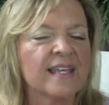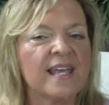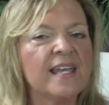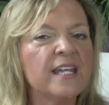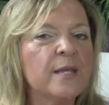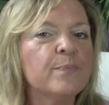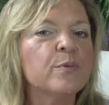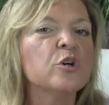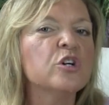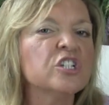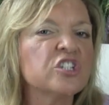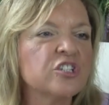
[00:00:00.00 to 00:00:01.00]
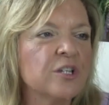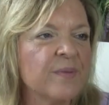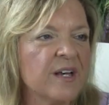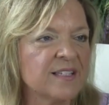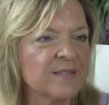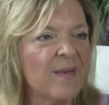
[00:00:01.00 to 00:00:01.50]
Can he push the
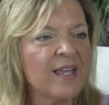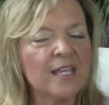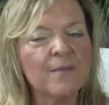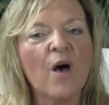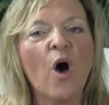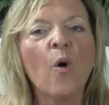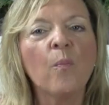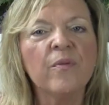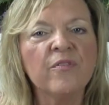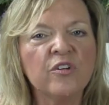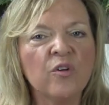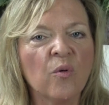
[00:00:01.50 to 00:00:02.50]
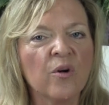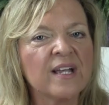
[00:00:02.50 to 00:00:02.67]
bus? Make him open the door.